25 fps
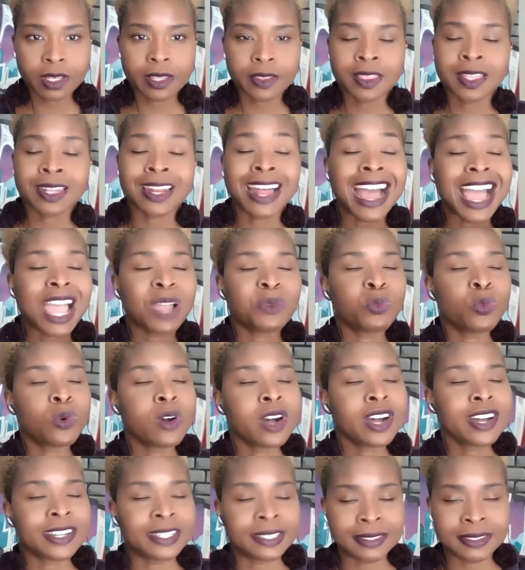that I
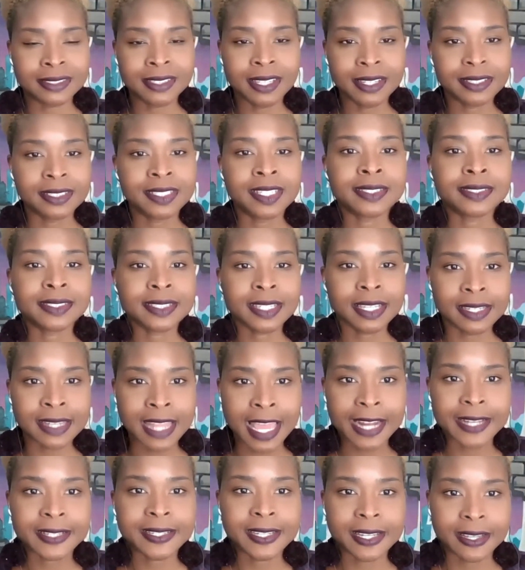was
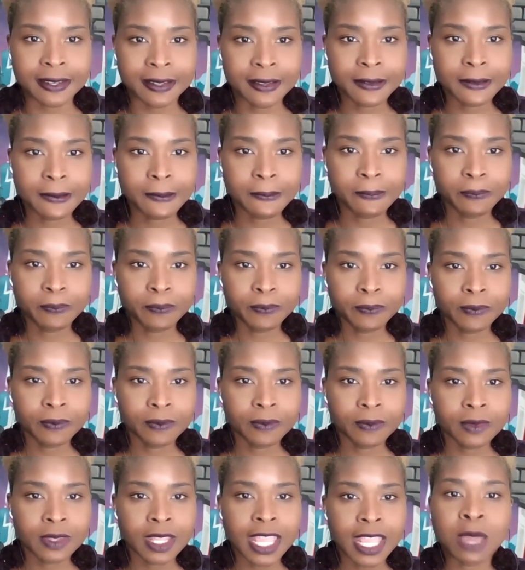disconnected.
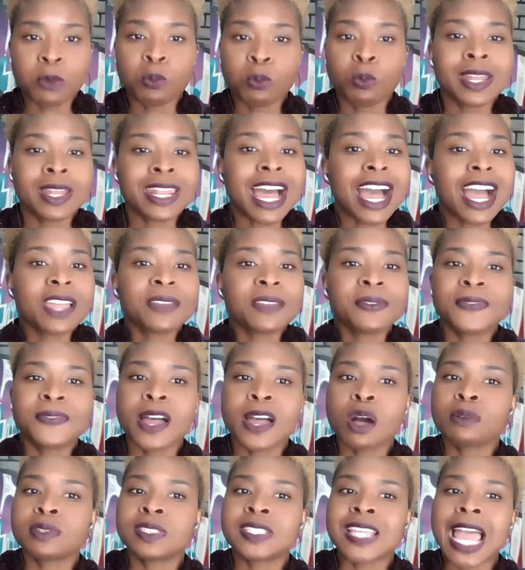And when I
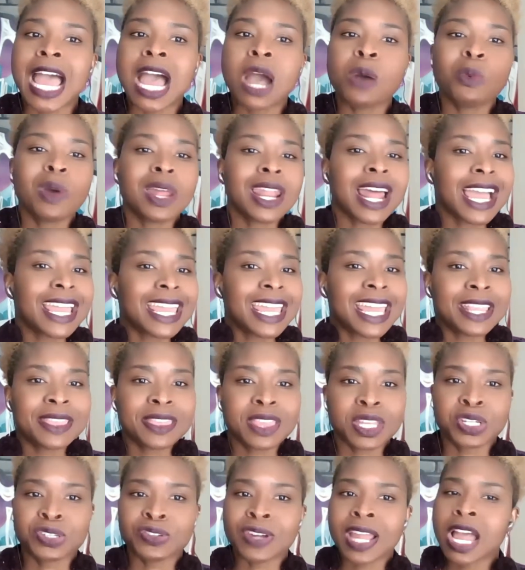fell down, when I hit
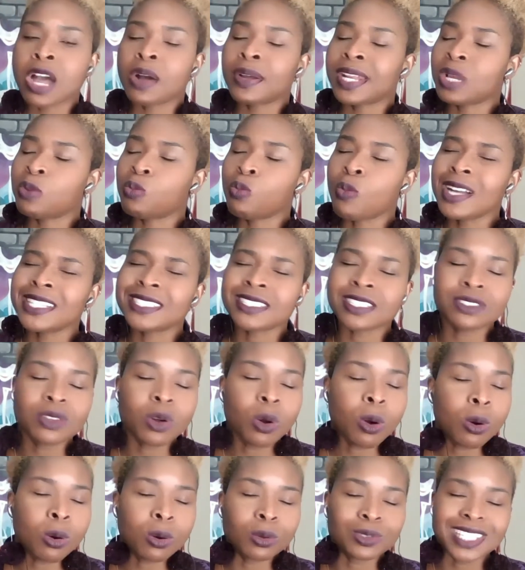the ground, it wasn't
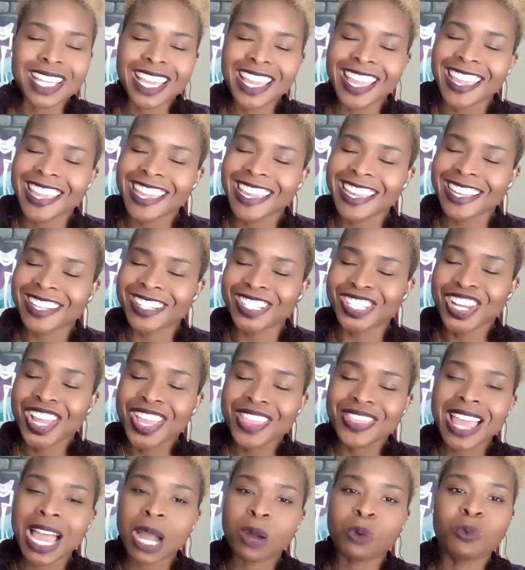old age
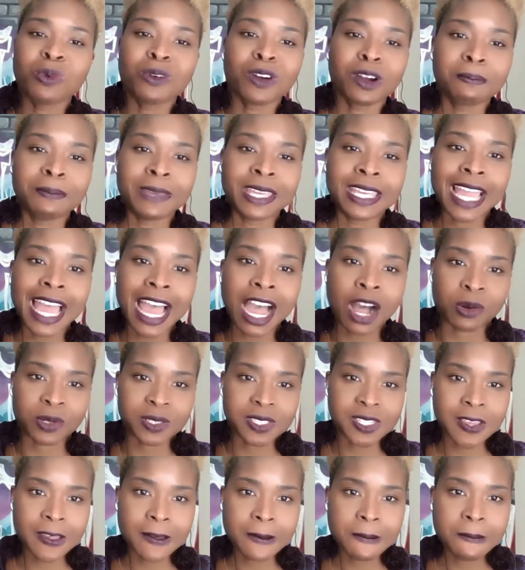that wore me
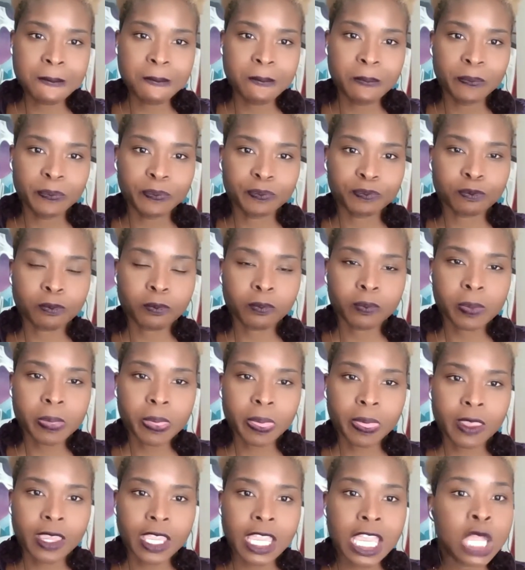out.
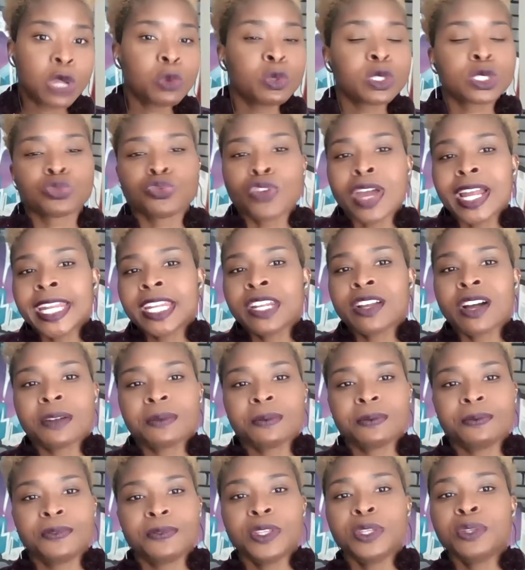It was running
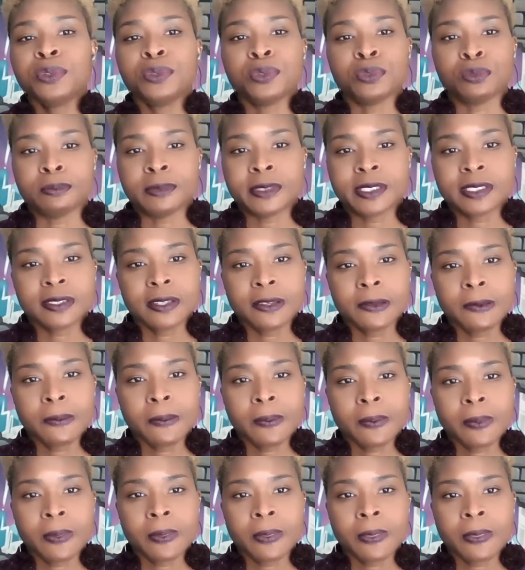on fumes,
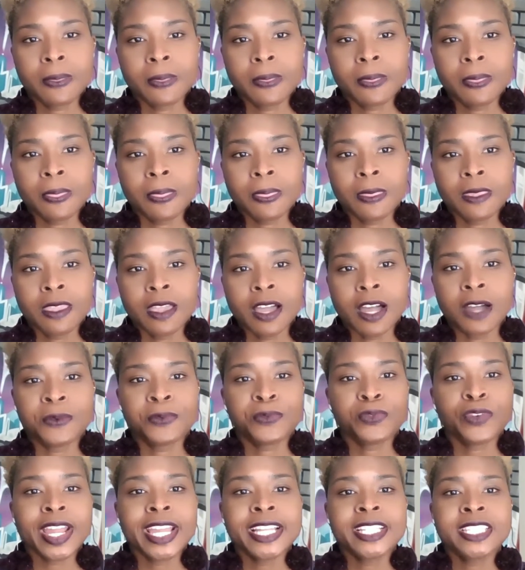
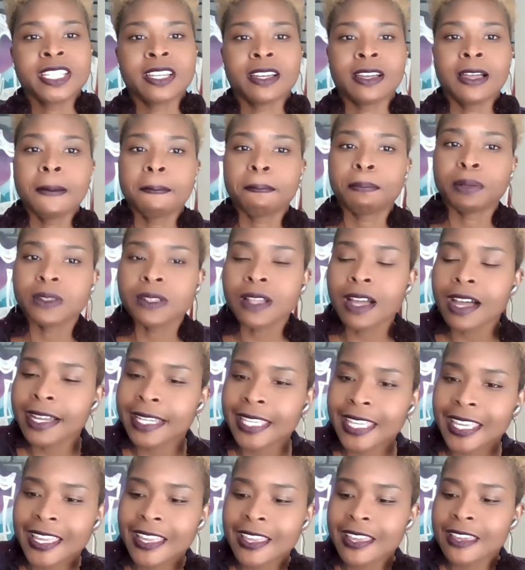afraid to
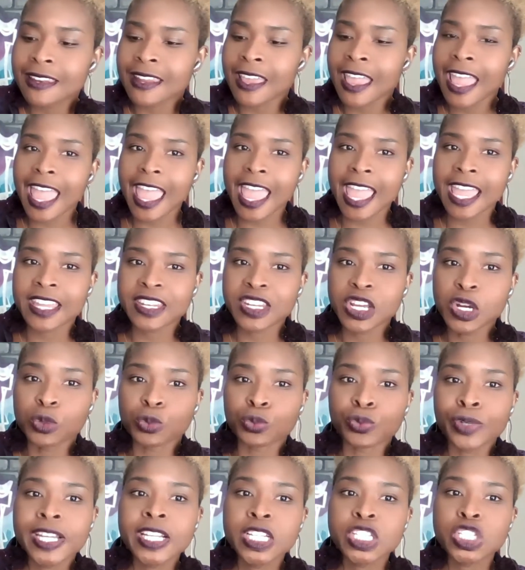plug in and
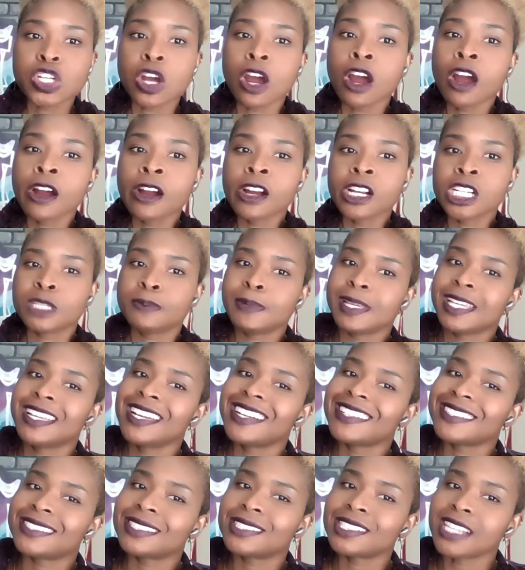recharge
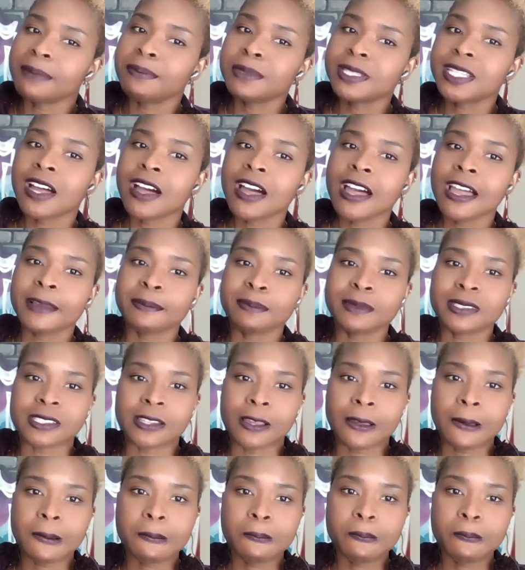because sometimes